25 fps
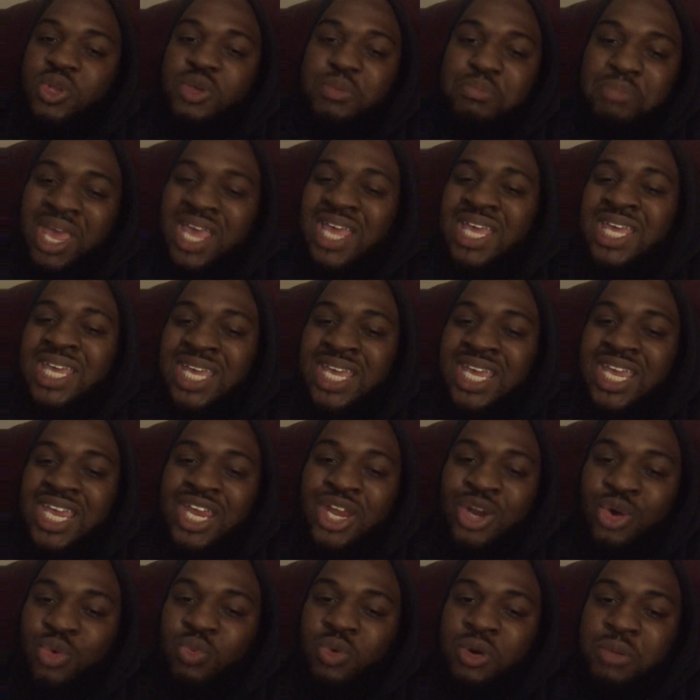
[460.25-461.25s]
you may get
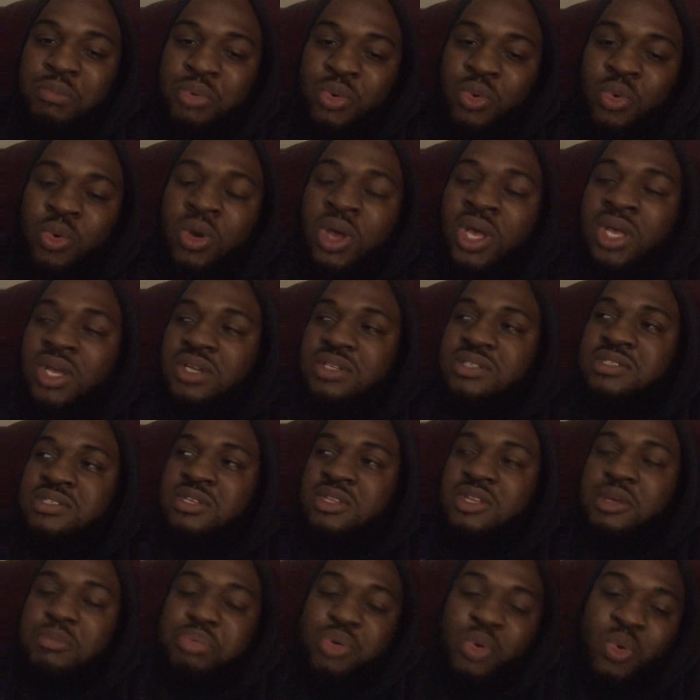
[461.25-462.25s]
irritable to
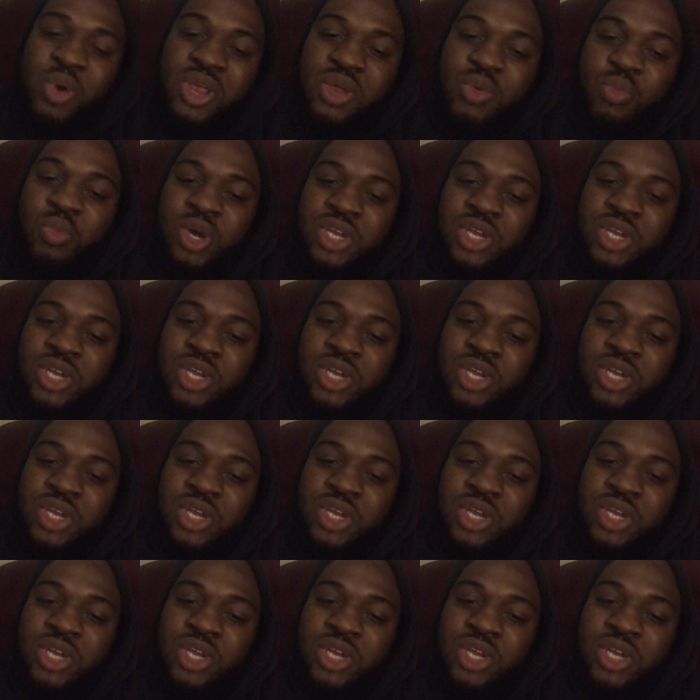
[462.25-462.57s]
the point